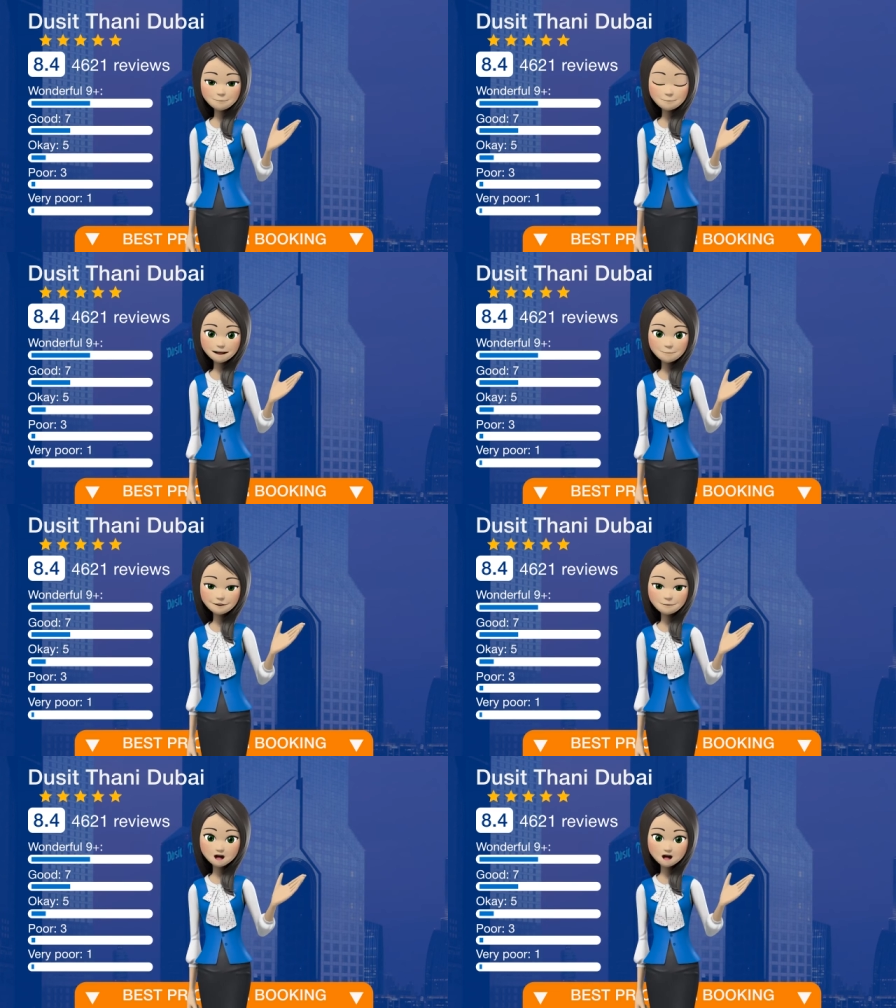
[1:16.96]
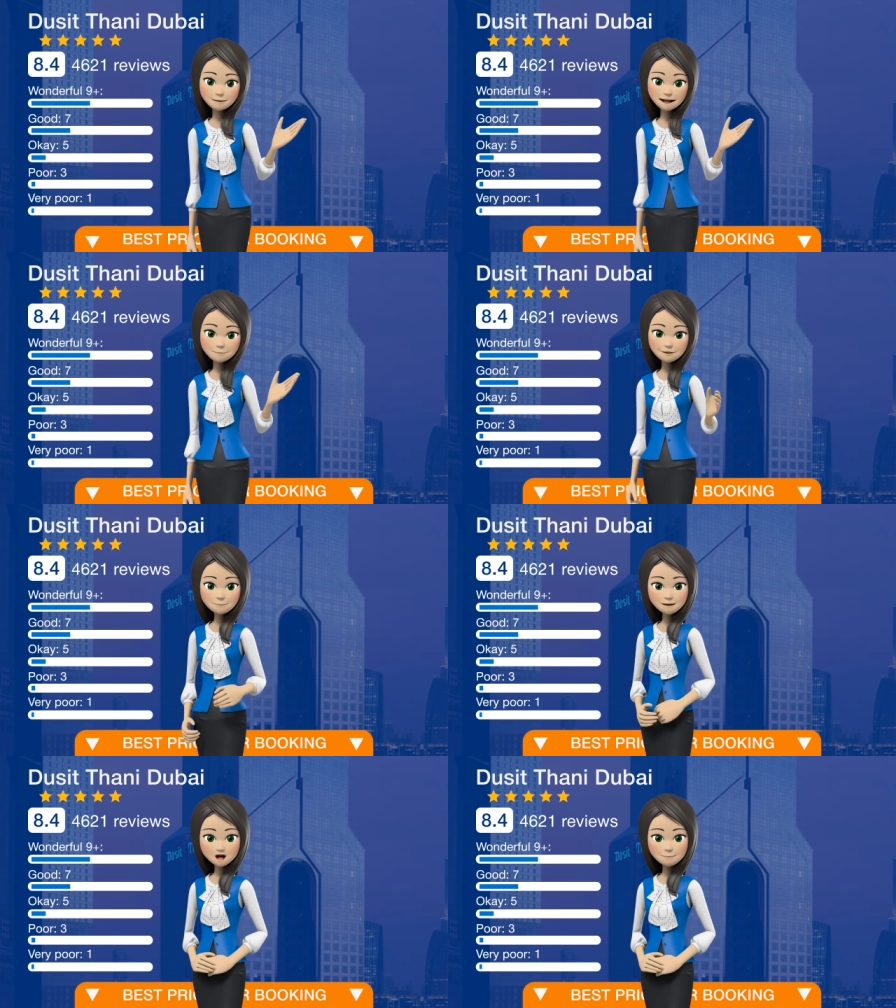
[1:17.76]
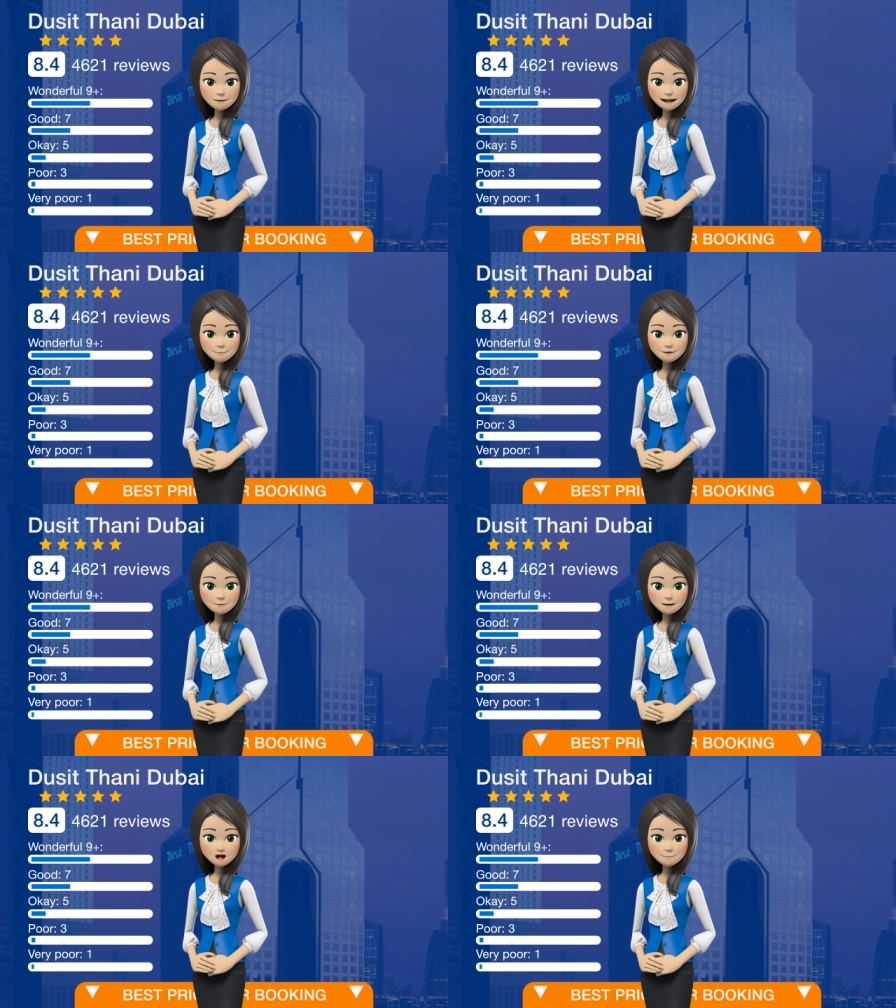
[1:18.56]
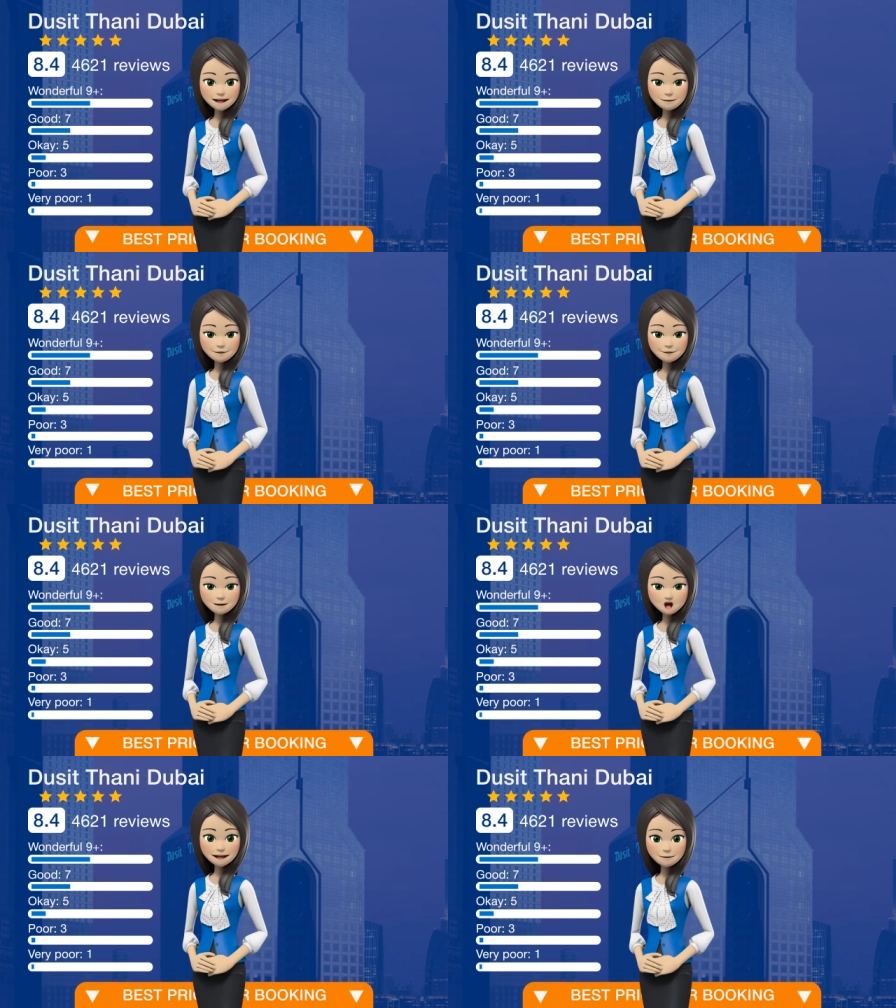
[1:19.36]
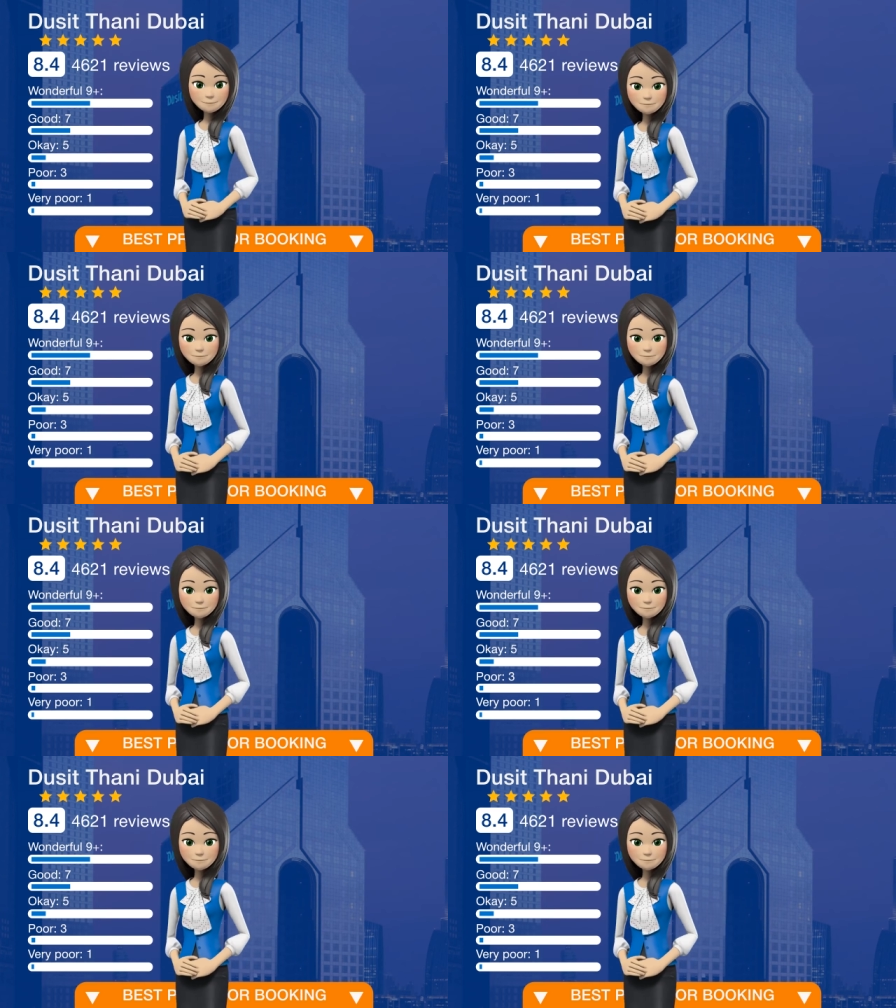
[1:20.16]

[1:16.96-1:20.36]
follow the link in description or on the video to view the details.